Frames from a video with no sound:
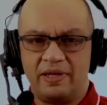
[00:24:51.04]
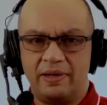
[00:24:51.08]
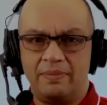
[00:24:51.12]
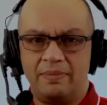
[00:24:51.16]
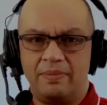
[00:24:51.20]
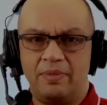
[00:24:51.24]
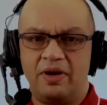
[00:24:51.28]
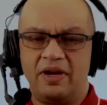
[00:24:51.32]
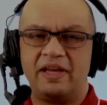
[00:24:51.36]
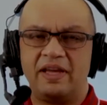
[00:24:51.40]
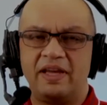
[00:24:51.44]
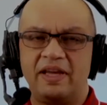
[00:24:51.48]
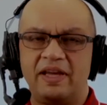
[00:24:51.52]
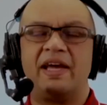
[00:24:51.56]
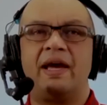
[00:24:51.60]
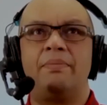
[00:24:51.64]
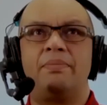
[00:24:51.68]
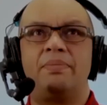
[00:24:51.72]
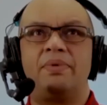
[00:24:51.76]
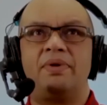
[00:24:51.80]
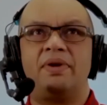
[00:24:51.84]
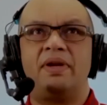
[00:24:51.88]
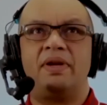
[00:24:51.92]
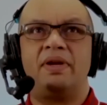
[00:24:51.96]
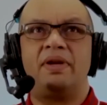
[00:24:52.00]
in my
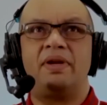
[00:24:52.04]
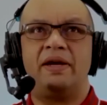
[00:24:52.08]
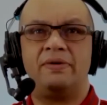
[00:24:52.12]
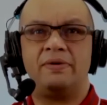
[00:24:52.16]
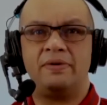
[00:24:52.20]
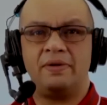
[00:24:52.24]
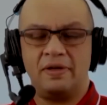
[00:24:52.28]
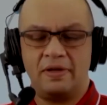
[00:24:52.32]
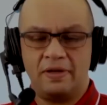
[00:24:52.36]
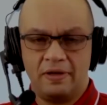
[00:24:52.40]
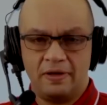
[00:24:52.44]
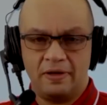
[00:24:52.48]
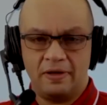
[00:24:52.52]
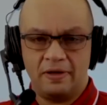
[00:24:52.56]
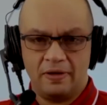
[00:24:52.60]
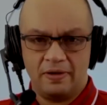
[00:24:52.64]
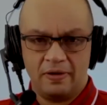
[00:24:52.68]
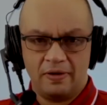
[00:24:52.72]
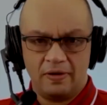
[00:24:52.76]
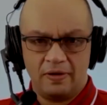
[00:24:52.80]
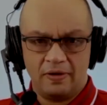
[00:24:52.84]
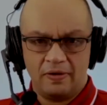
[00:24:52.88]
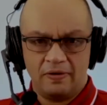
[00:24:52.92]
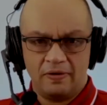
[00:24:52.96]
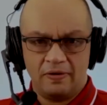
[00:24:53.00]
camp now
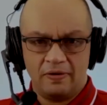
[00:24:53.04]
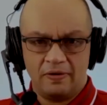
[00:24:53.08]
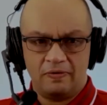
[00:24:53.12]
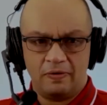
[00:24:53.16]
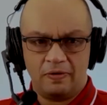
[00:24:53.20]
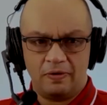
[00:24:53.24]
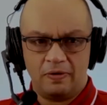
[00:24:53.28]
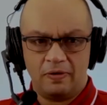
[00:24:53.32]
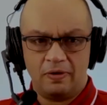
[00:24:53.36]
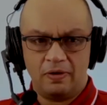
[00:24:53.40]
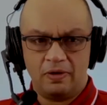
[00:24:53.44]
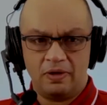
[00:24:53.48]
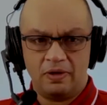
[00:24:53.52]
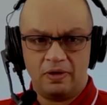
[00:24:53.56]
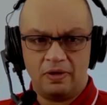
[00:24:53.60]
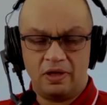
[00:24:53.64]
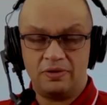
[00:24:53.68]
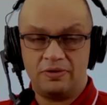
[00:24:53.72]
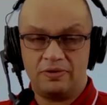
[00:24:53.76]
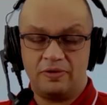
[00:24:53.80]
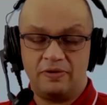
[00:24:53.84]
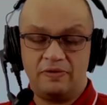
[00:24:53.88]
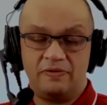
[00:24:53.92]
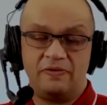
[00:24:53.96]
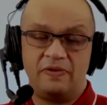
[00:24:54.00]
for
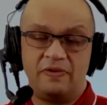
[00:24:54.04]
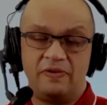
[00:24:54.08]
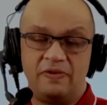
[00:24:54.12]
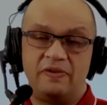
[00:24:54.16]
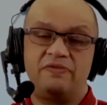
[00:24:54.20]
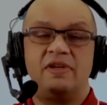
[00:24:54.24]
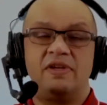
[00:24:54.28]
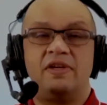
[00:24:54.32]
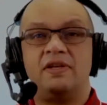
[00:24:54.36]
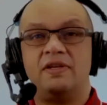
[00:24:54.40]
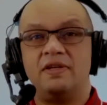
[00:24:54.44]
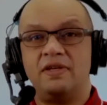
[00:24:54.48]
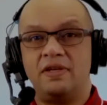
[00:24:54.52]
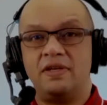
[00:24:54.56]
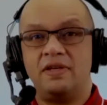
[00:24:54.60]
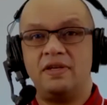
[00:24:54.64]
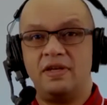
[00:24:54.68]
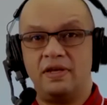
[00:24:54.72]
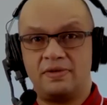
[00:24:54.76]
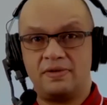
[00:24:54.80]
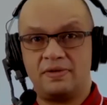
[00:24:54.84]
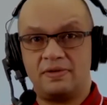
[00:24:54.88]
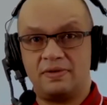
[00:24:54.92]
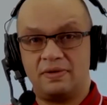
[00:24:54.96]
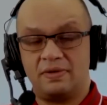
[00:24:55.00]
close to 15
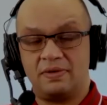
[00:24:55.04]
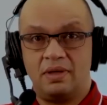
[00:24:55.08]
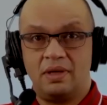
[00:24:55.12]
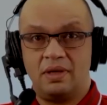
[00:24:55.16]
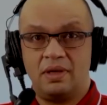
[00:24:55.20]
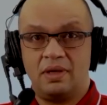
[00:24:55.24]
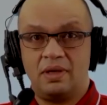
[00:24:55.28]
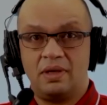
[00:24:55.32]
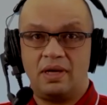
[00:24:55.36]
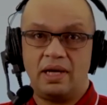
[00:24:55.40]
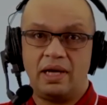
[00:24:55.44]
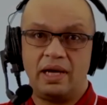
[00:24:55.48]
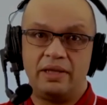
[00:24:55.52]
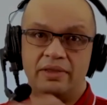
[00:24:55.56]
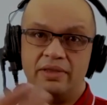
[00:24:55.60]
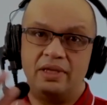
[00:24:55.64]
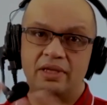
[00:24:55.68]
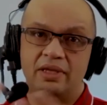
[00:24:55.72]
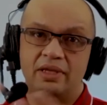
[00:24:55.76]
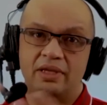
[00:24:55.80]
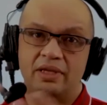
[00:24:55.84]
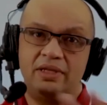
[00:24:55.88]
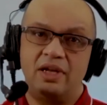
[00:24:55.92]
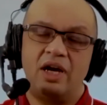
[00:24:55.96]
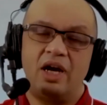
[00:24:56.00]
years. At the
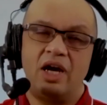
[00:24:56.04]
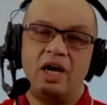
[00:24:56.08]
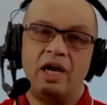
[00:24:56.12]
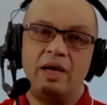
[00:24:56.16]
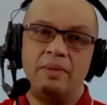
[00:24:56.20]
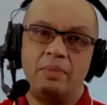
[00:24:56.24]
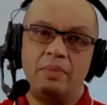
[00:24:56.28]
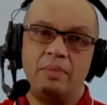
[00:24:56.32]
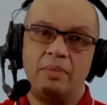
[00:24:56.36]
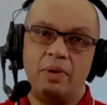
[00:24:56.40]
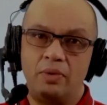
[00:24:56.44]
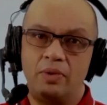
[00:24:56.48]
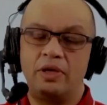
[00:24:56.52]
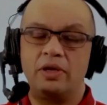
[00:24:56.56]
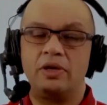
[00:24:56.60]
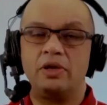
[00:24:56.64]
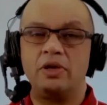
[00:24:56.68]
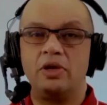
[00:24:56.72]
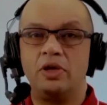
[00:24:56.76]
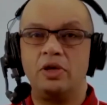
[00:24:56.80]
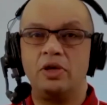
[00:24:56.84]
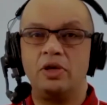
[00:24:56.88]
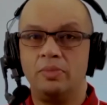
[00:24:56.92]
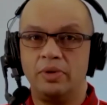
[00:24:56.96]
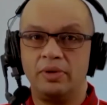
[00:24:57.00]
end of that, I am only
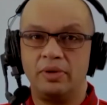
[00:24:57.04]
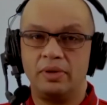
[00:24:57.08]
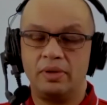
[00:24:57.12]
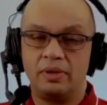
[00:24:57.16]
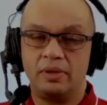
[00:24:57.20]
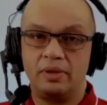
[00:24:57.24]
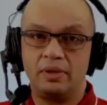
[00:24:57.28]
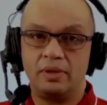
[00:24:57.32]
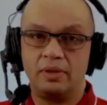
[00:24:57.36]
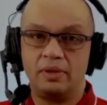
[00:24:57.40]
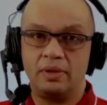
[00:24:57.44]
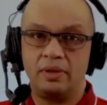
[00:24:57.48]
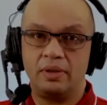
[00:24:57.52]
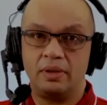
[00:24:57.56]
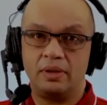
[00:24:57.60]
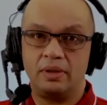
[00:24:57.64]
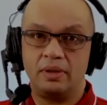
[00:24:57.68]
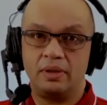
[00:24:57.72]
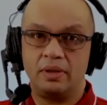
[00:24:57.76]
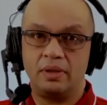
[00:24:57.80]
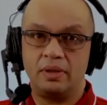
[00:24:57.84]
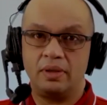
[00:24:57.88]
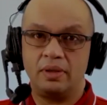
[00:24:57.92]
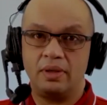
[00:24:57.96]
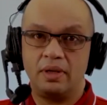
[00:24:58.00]
human
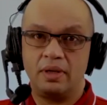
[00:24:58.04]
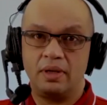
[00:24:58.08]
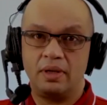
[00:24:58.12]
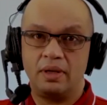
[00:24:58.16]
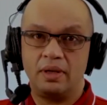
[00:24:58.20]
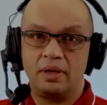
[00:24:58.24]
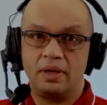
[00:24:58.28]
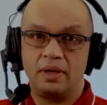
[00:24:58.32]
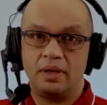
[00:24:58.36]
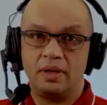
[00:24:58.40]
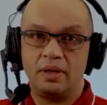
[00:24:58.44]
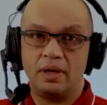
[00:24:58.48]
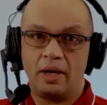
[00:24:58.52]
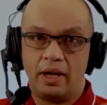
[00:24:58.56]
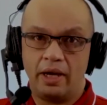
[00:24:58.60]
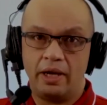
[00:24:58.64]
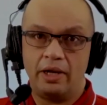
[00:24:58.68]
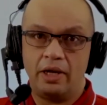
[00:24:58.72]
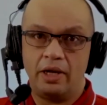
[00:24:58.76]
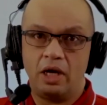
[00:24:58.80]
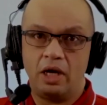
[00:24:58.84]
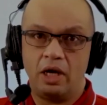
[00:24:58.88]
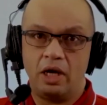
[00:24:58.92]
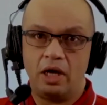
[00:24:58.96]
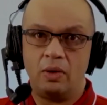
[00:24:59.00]
and
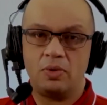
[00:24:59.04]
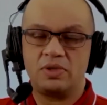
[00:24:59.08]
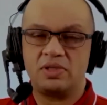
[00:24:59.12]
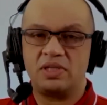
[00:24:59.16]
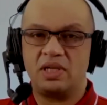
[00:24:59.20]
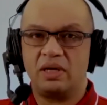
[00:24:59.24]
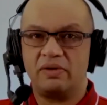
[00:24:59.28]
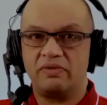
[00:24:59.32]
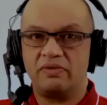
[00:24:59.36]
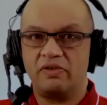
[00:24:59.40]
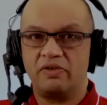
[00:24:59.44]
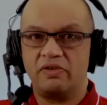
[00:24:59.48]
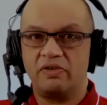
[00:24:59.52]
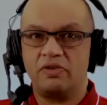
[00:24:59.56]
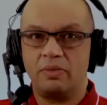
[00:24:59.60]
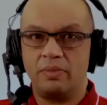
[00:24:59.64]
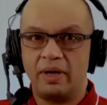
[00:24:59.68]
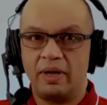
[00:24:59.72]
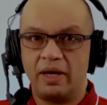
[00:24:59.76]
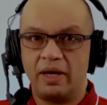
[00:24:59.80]
I will suffer from